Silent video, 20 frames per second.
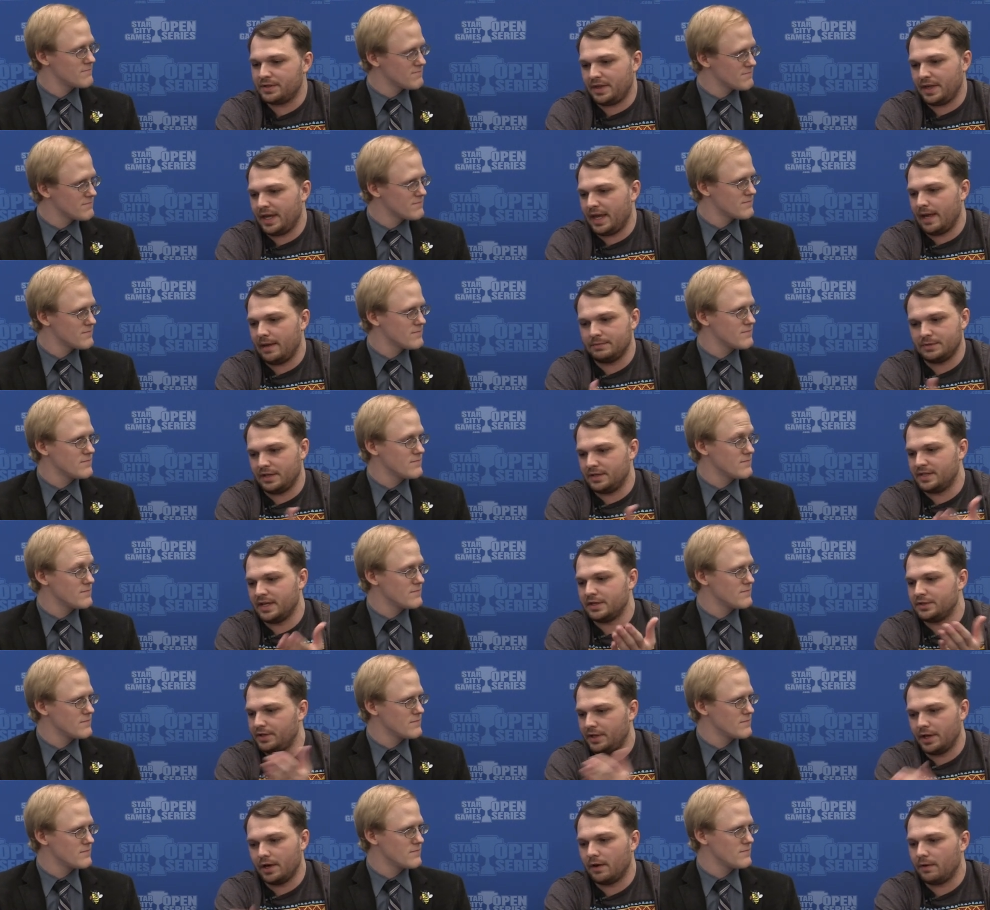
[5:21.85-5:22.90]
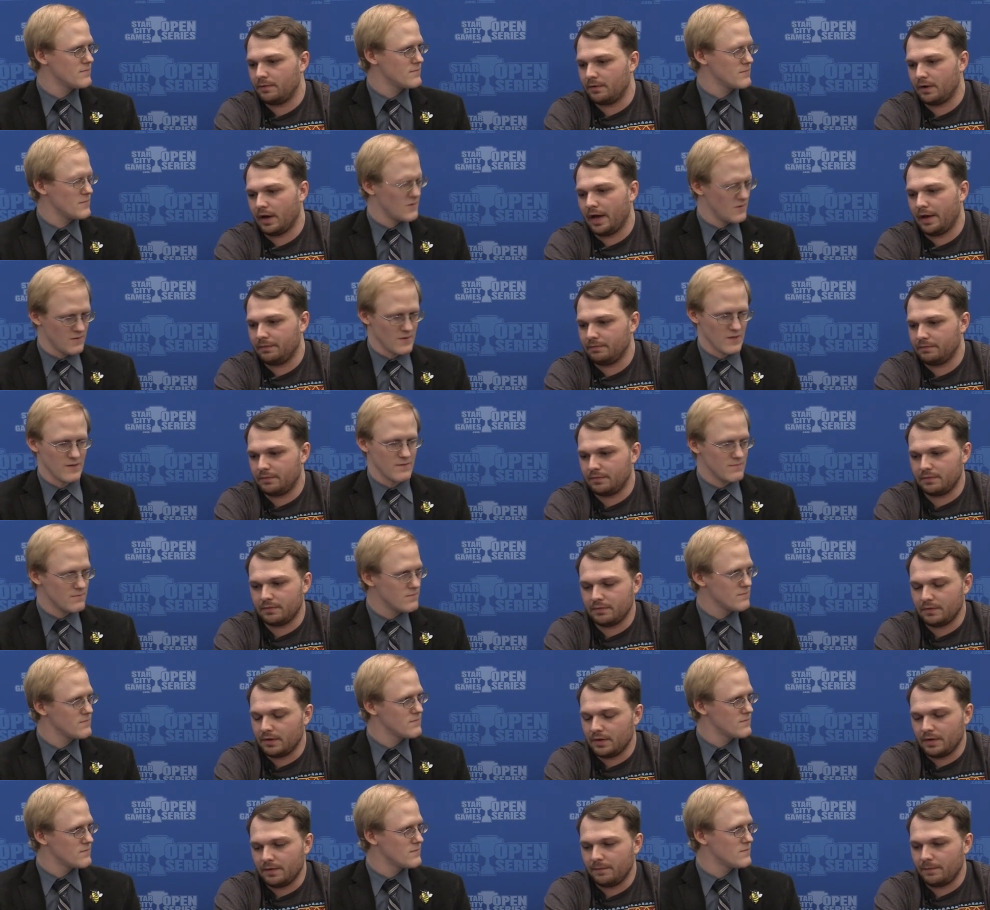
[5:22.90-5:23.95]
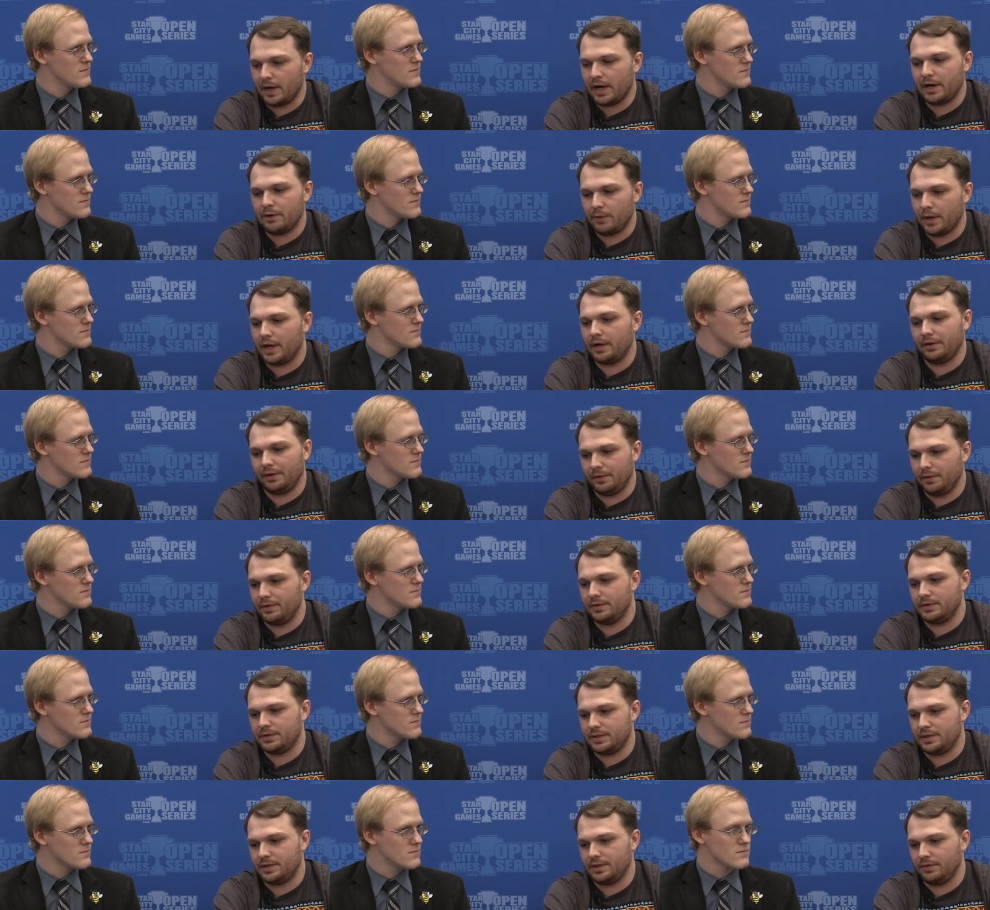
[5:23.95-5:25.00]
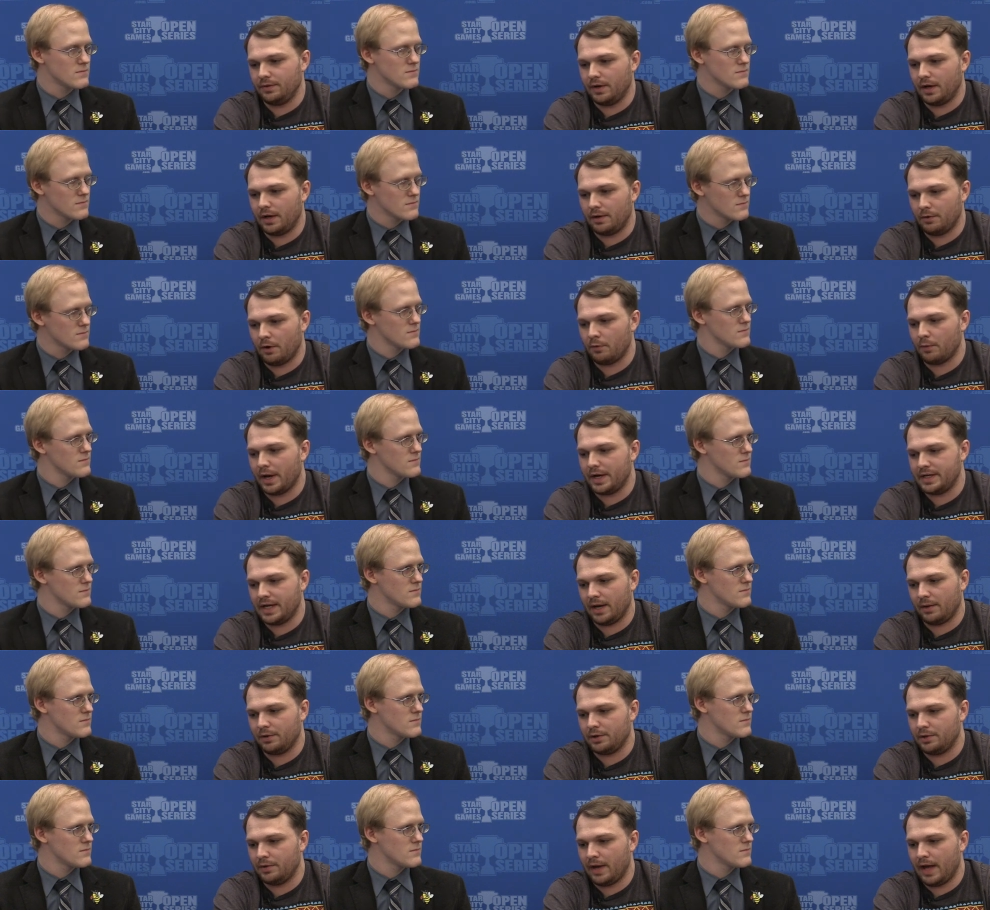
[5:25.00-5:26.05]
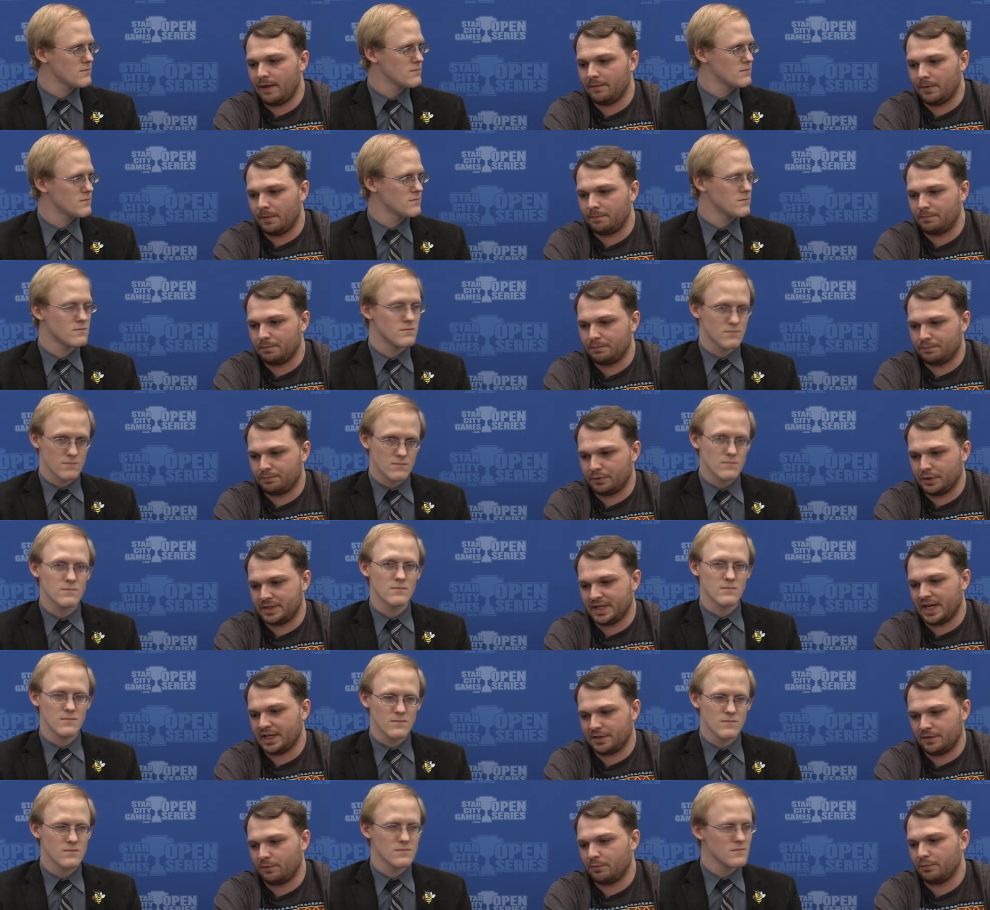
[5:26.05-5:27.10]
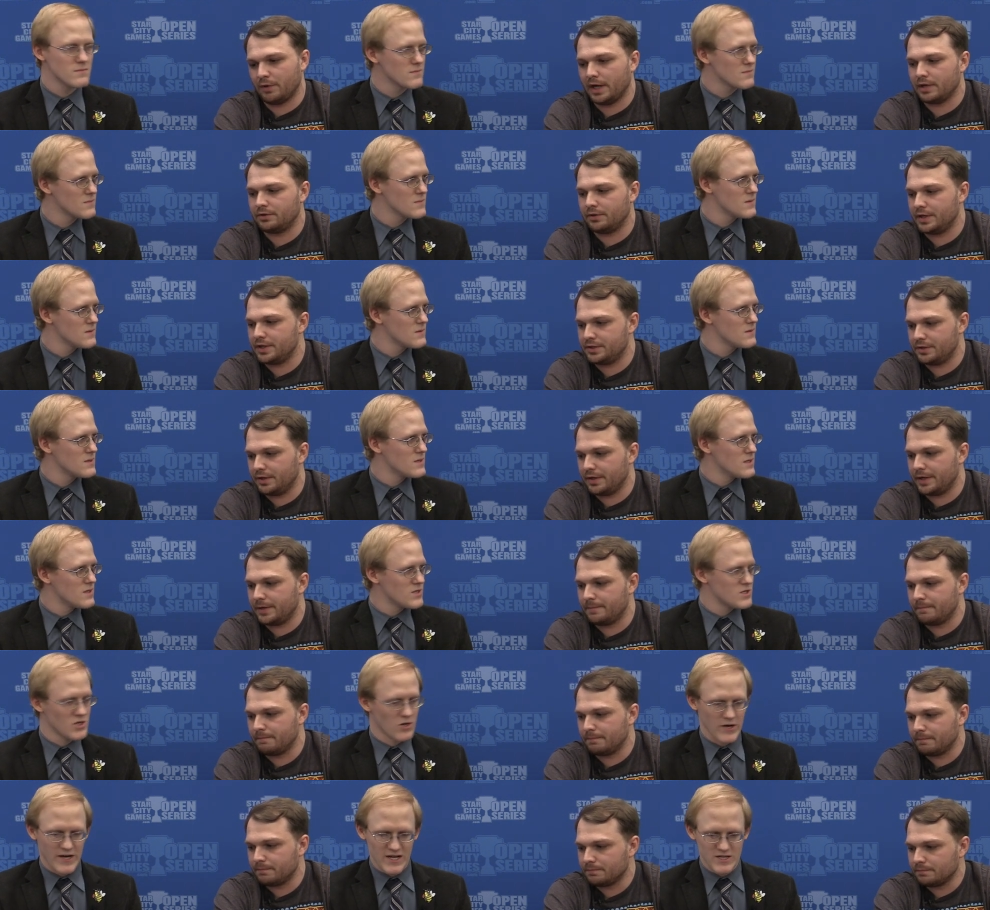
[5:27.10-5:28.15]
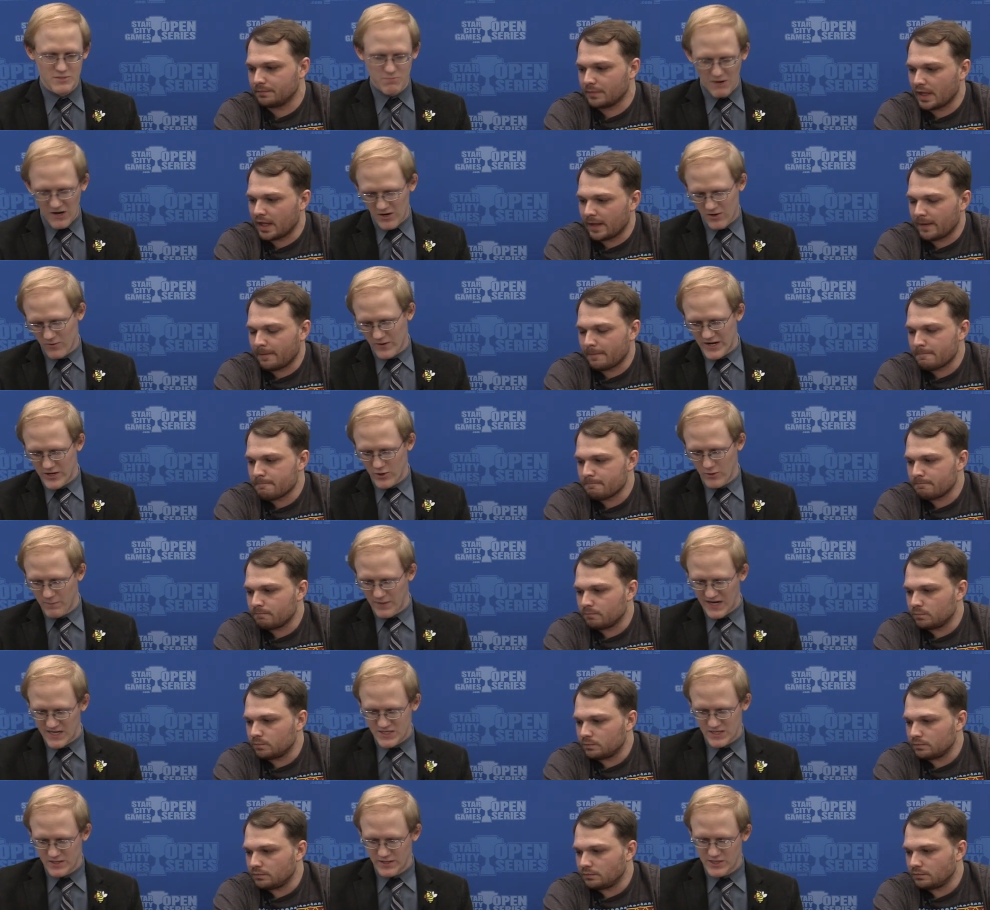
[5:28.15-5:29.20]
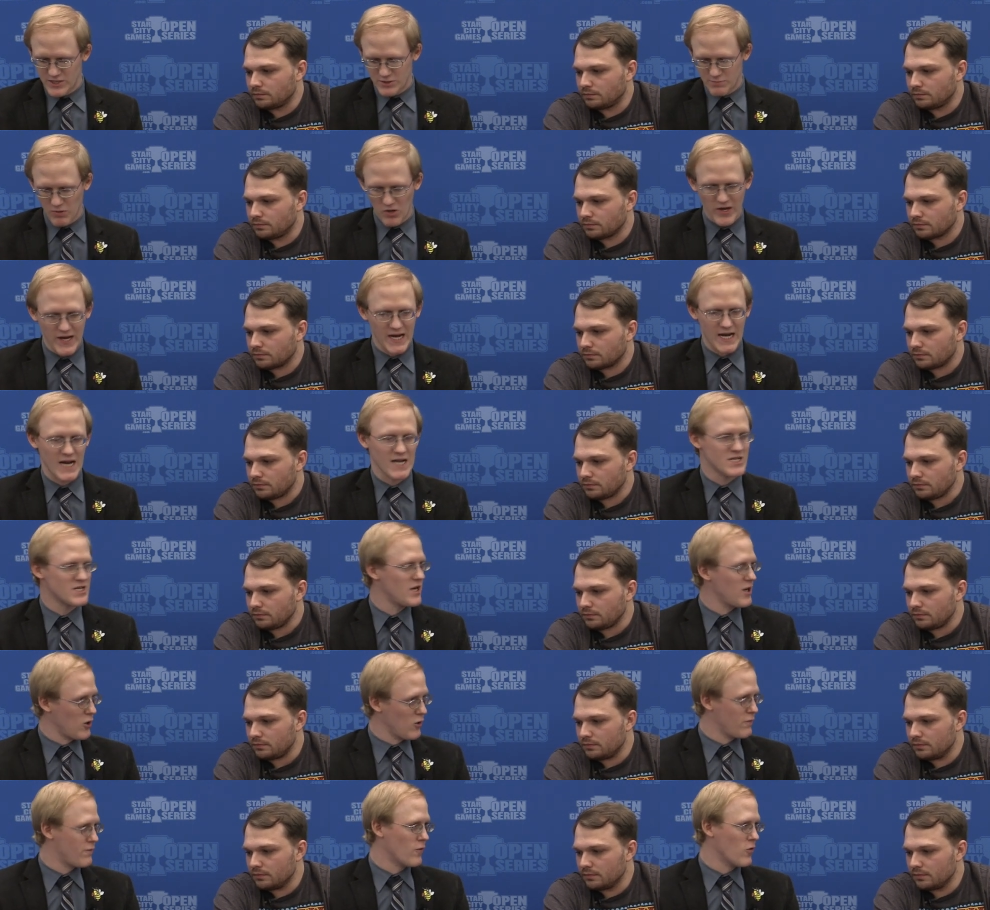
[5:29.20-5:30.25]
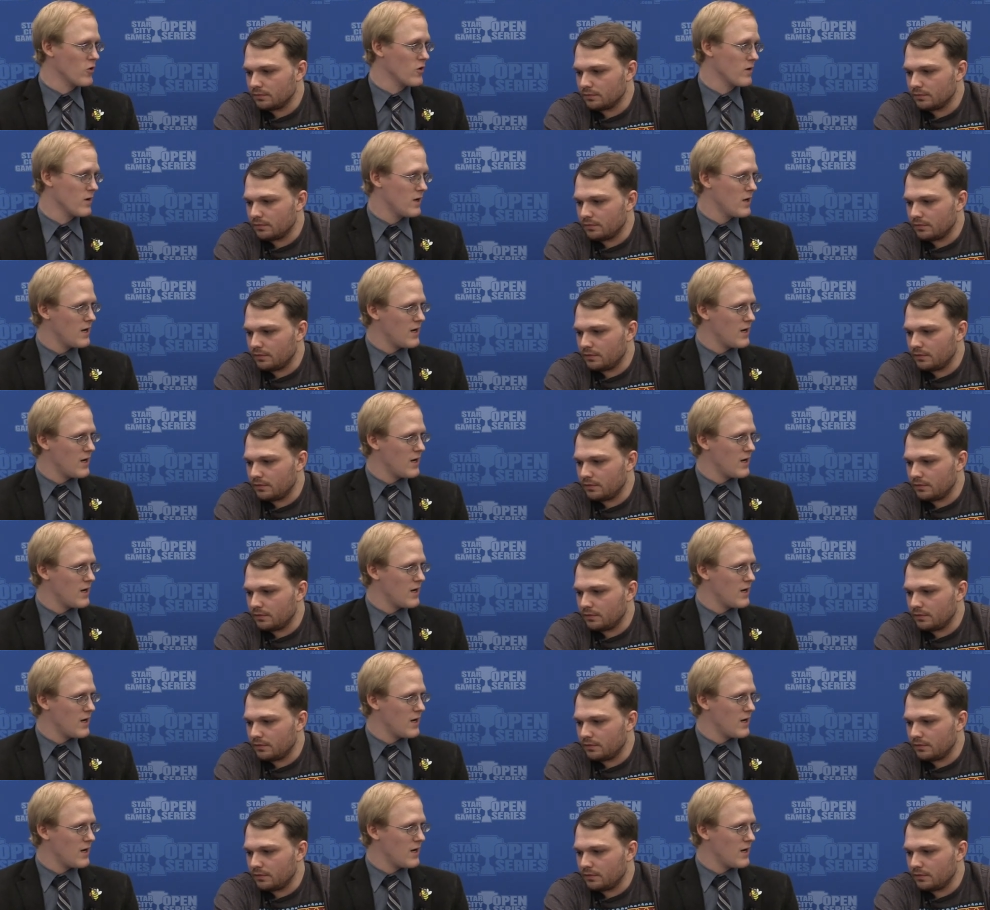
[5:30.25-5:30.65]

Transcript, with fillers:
Speaker 1: the game's essentially over. I very rarely lose to uh, a, red deck when you have a protection from red creature in.
Speaker 2: So against mono red, you're basically just playing it as an 0-4.